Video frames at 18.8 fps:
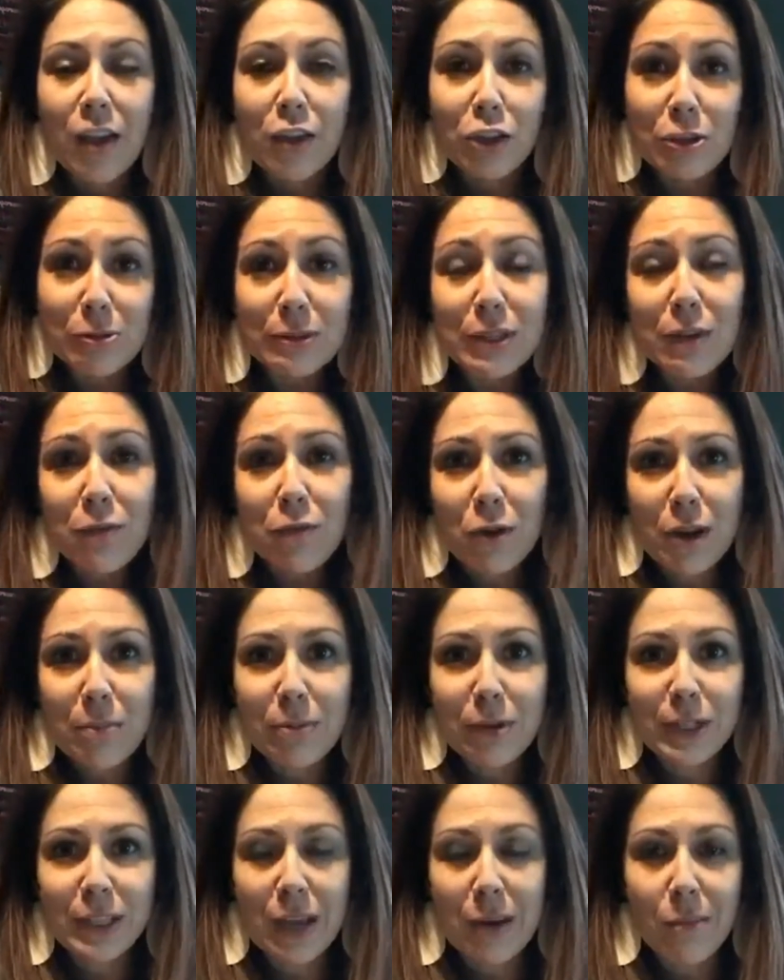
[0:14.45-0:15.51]
using
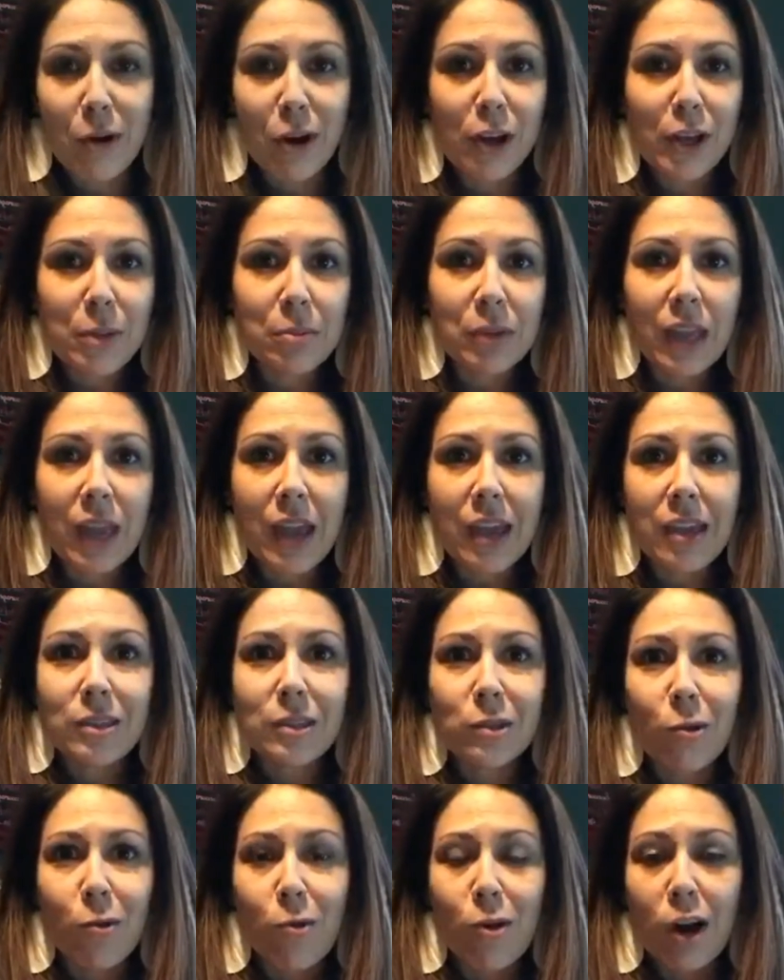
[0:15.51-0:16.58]
40%
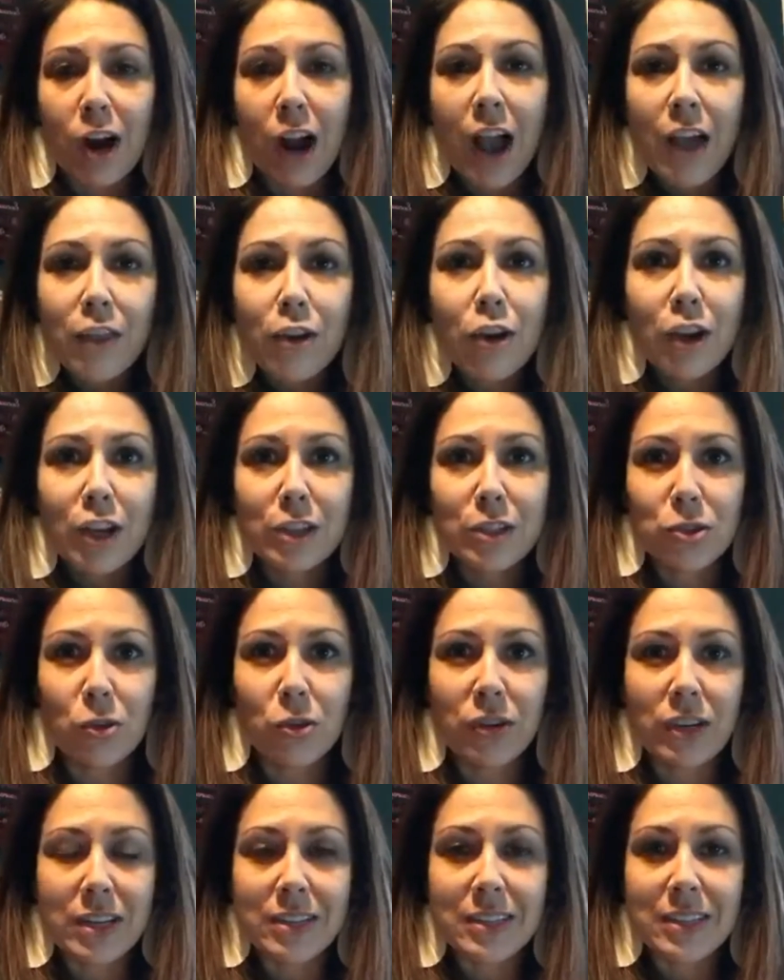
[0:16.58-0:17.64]
marketplace, or other
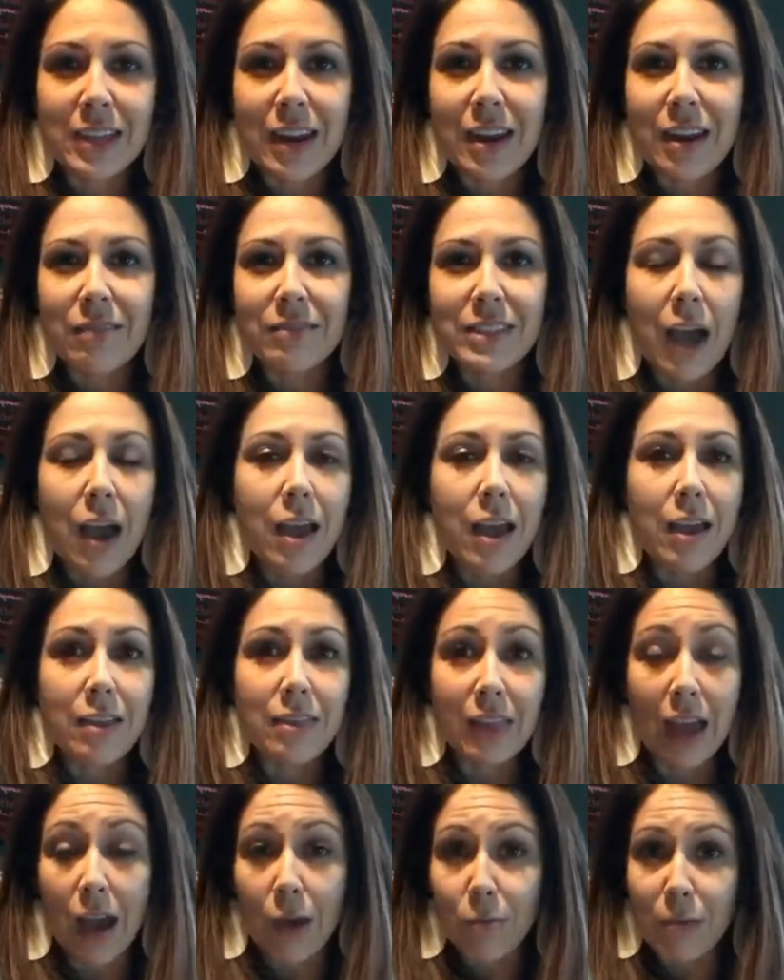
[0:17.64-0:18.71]
consultant incentives that
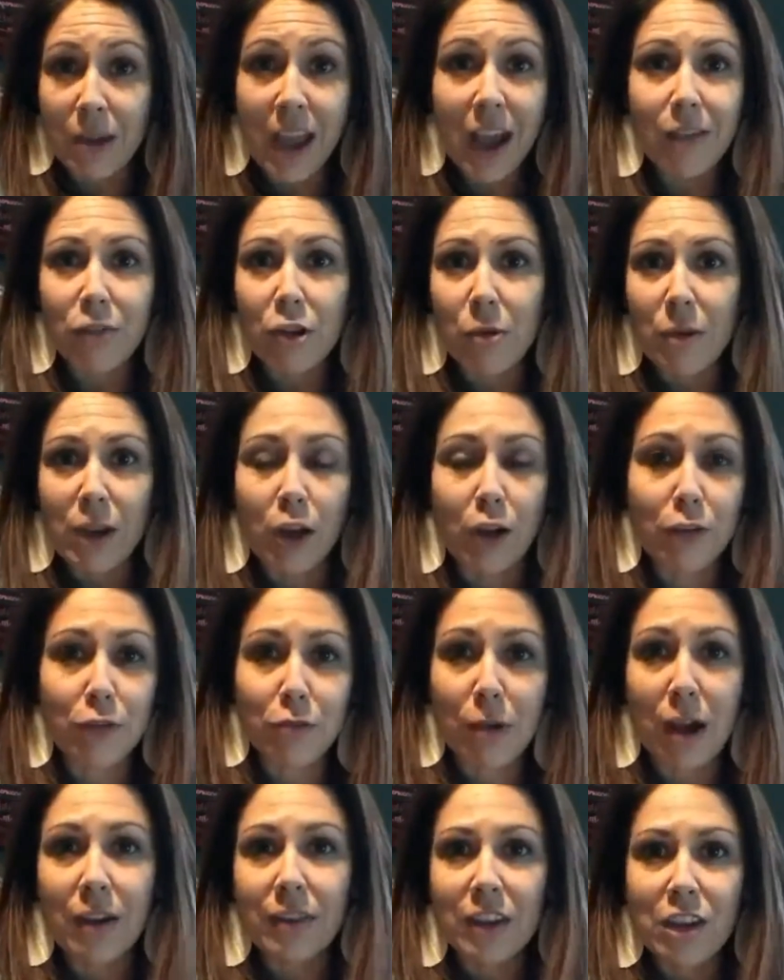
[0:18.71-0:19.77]
we have going on
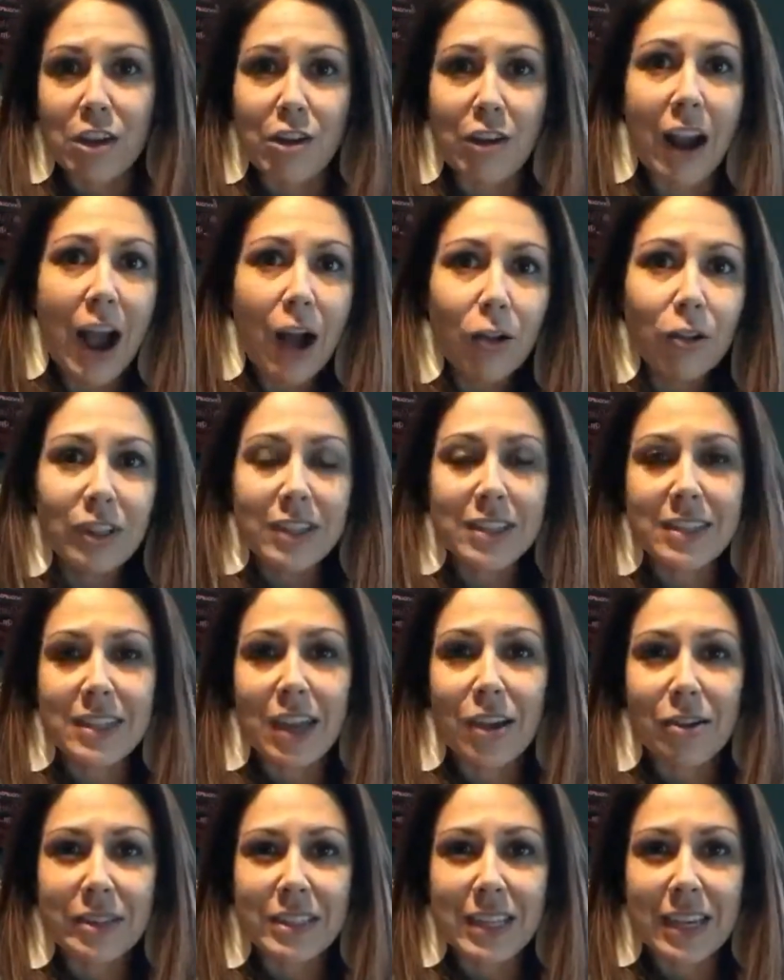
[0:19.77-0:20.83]
throughout the year, outlet
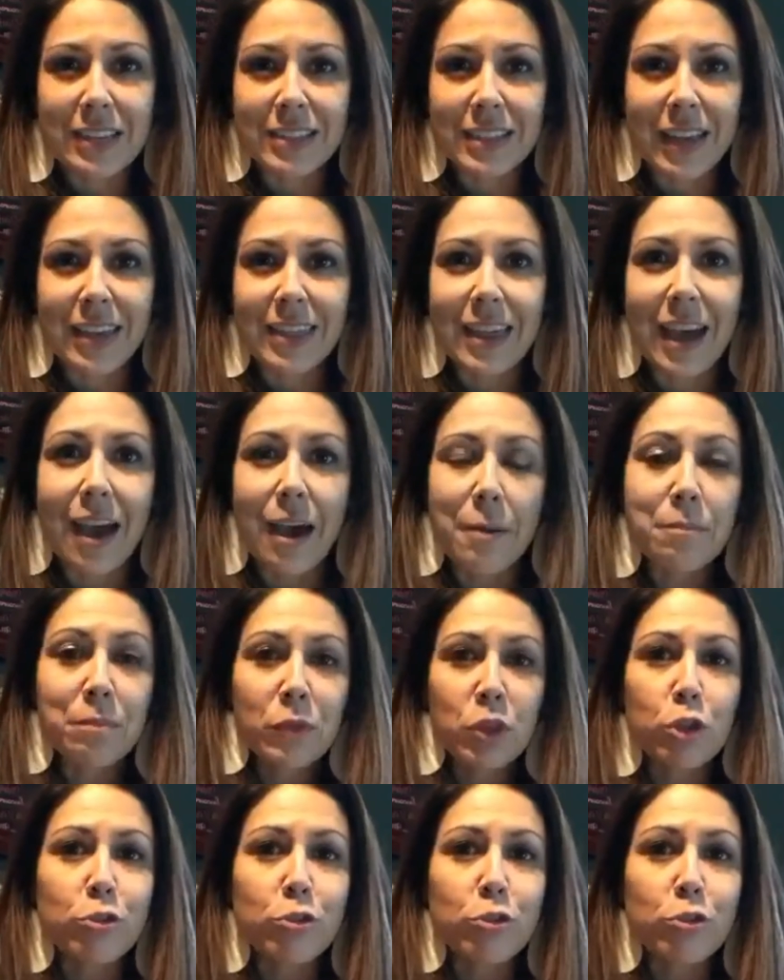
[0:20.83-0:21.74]
sales, things like that.